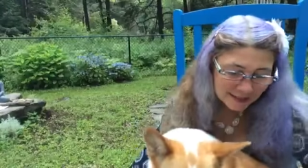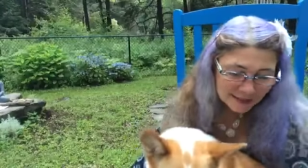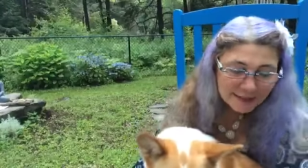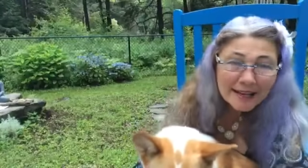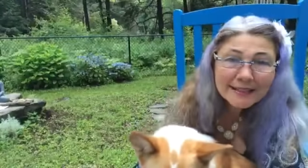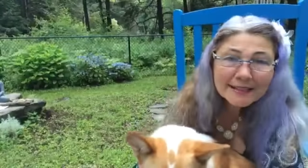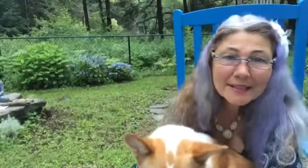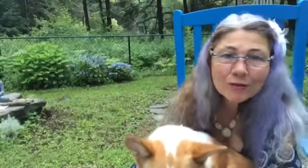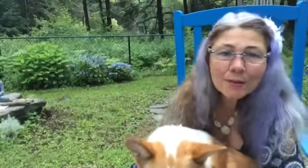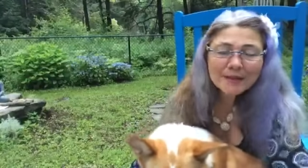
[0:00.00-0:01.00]
The
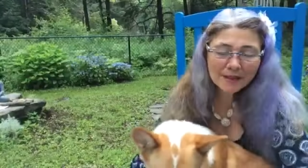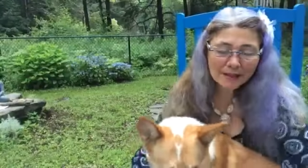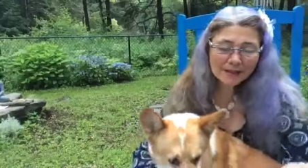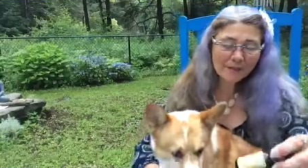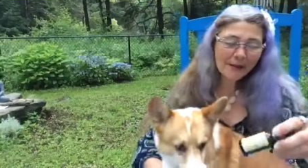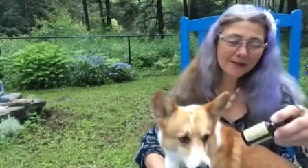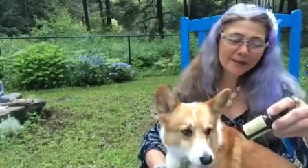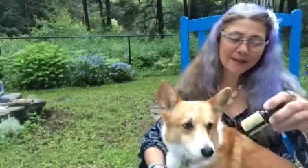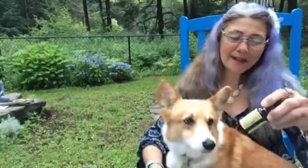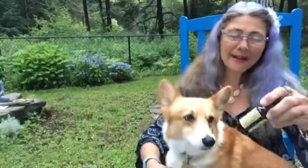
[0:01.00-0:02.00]
essence we'll be talking about
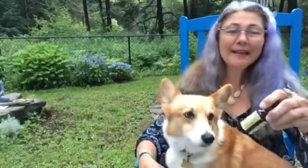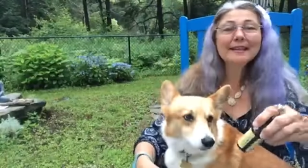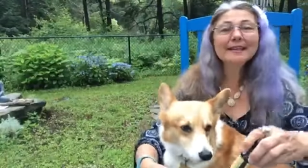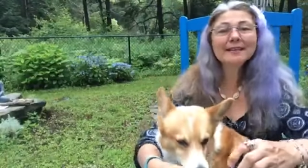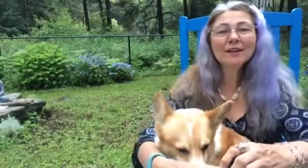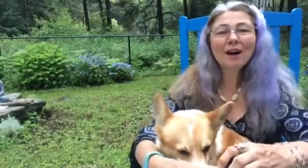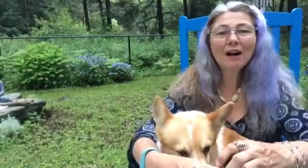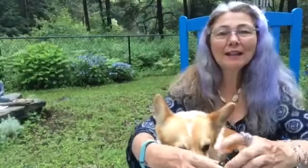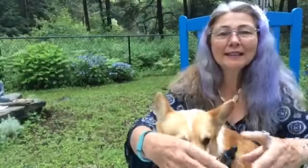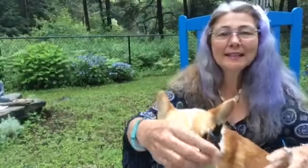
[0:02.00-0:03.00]
today is
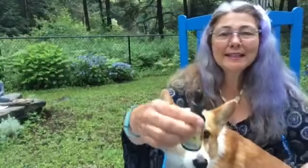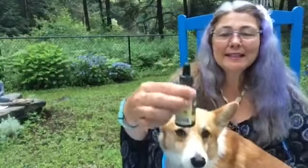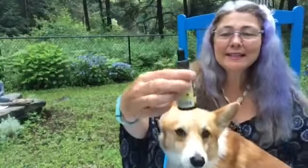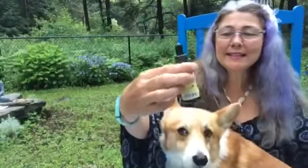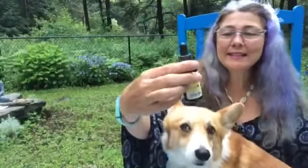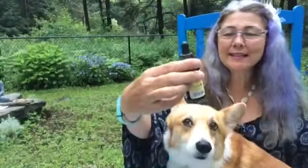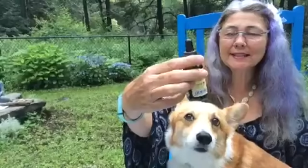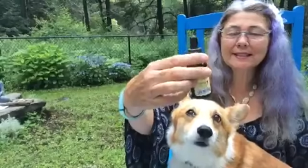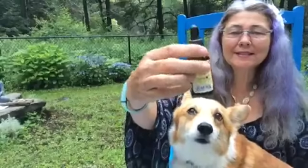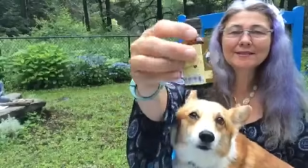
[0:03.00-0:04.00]
called Easy Does It.